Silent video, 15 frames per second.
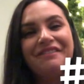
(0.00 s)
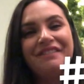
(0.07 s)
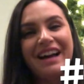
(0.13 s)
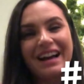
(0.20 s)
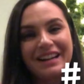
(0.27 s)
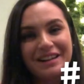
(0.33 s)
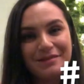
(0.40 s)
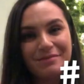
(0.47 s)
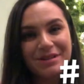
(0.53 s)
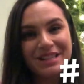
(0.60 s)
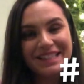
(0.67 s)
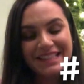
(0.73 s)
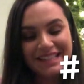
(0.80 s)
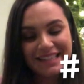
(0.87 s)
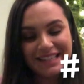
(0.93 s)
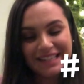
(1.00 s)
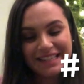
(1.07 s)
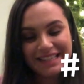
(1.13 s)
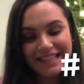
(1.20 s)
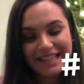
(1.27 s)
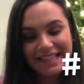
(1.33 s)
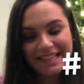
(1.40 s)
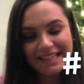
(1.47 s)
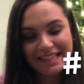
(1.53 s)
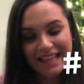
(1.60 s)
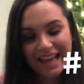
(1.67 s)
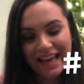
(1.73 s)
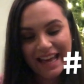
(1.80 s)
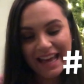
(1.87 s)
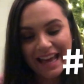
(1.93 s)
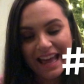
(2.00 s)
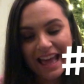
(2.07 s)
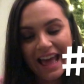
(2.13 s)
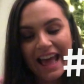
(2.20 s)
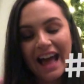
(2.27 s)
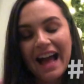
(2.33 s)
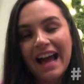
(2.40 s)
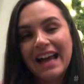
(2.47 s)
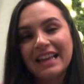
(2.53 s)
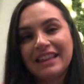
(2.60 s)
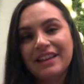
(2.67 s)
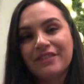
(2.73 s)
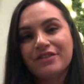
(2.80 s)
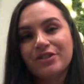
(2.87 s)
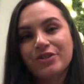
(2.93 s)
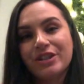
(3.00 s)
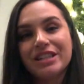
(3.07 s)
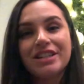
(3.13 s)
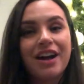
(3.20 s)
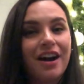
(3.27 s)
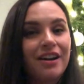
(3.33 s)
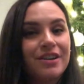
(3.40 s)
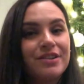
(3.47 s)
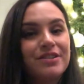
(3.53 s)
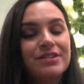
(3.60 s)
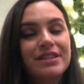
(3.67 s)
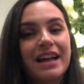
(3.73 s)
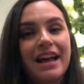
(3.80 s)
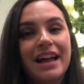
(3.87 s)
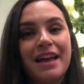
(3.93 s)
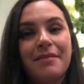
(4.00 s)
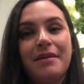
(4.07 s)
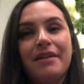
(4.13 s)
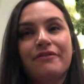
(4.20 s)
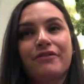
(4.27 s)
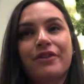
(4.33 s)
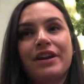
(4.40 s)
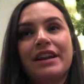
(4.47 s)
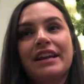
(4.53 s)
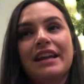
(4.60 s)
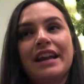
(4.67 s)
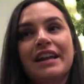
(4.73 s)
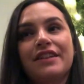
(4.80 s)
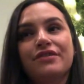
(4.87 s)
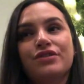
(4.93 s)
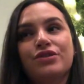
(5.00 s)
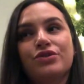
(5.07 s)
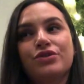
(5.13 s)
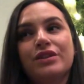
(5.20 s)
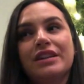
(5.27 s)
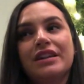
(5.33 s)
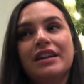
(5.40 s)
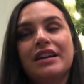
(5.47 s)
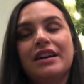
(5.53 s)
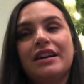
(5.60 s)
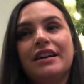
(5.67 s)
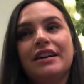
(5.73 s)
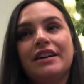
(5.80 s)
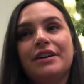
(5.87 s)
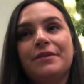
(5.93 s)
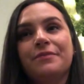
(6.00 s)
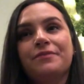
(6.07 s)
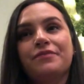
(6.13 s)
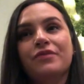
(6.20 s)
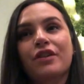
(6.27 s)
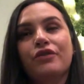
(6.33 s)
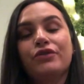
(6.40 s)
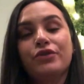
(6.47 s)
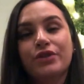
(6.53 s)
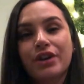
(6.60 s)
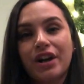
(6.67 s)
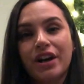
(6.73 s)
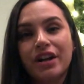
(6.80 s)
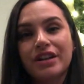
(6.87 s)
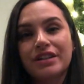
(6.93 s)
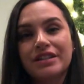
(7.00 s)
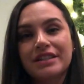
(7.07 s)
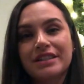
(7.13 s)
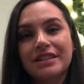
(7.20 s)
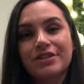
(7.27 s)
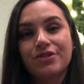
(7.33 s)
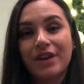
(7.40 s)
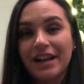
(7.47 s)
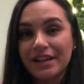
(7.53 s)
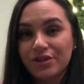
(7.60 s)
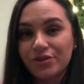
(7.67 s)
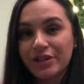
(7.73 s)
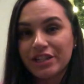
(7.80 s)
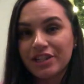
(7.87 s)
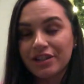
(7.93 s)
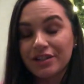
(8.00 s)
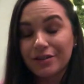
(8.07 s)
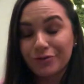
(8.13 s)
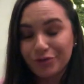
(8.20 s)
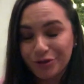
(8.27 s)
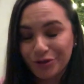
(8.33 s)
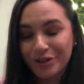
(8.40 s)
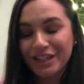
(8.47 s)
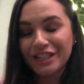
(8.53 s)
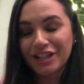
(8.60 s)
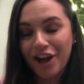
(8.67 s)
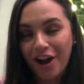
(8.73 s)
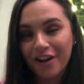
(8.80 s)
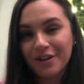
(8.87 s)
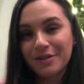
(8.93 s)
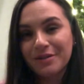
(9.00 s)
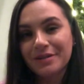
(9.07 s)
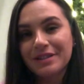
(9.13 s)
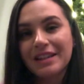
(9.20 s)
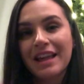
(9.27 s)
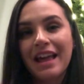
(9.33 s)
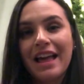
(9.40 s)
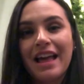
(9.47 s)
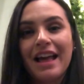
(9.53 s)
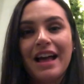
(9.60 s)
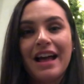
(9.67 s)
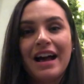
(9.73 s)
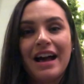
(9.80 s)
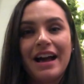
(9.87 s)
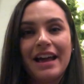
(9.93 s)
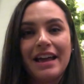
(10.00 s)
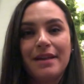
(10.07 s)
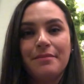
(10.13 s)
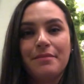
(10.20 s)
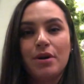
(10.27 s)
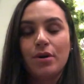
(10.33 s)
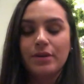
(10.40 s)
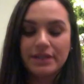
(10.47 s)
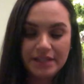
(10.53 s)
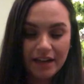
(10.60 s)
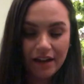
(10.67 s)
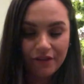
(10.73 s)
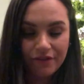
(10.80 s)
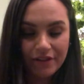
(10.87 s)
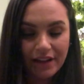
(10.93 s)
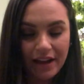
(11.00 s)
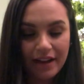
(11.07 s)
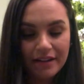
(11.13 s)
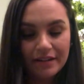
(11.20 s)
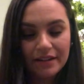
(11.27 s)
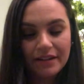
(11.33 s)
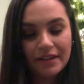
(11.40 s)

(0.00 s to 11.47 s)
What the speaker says: Fact number six is that I love street tacos. I am up for any kind of street food cart to try street tacos. I am always down for that.